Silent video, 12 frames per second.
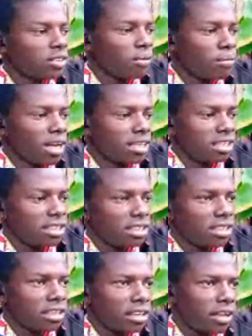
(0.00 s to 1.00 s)
So, but
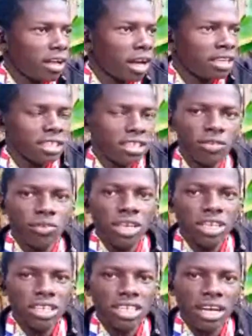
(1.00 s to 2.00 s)
at
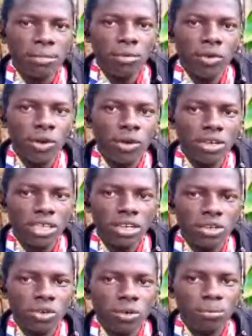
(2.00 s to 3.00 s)
evening time, we got
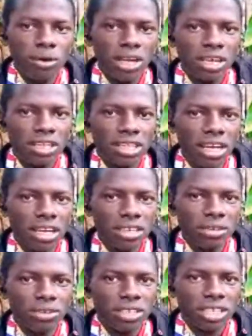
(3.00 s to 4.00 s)
a job like
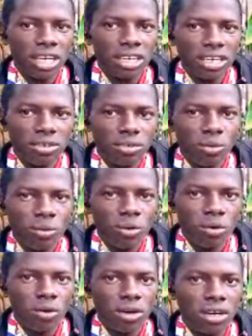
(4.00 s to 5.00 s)
that. We started to
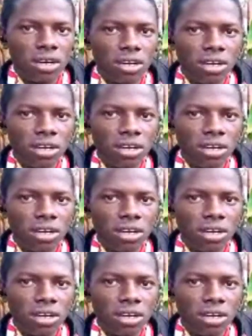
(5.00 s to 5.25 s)
walk.